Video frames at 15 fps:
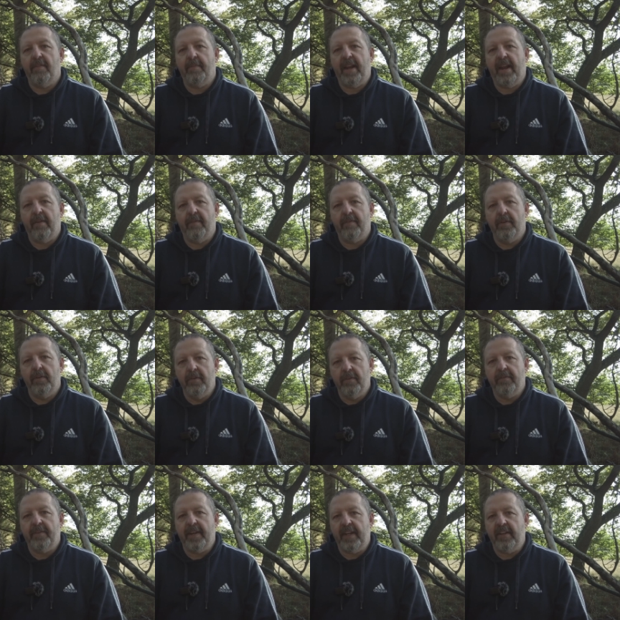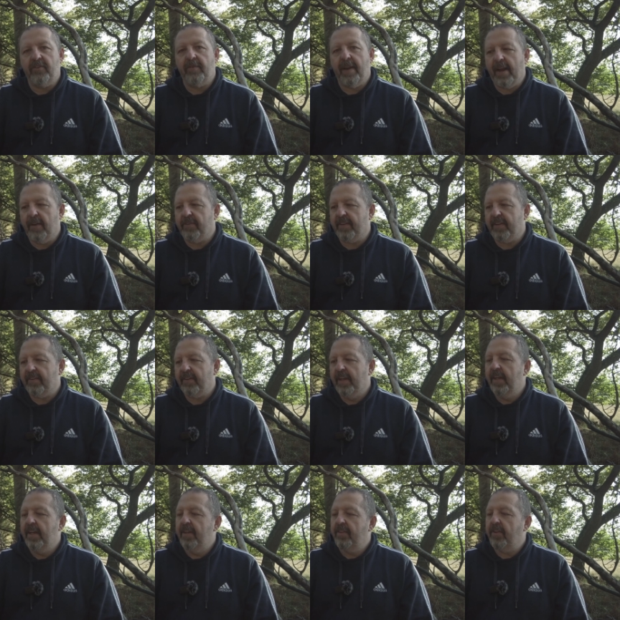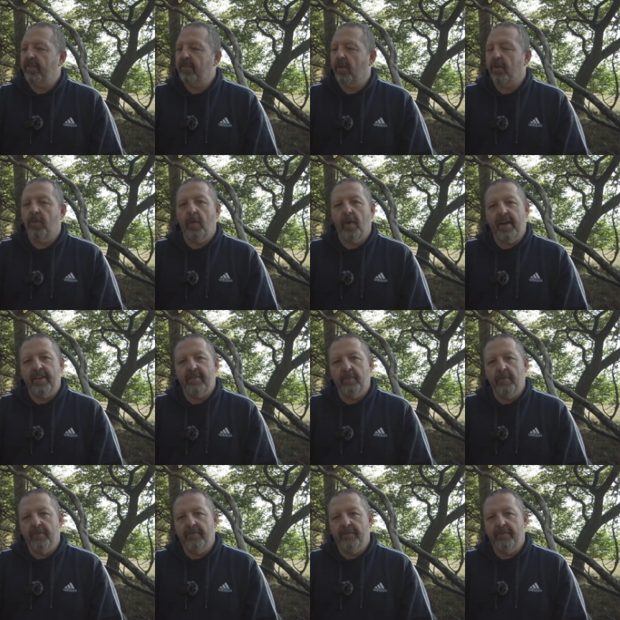a pair of loose fitting trousers. So it's got quite a small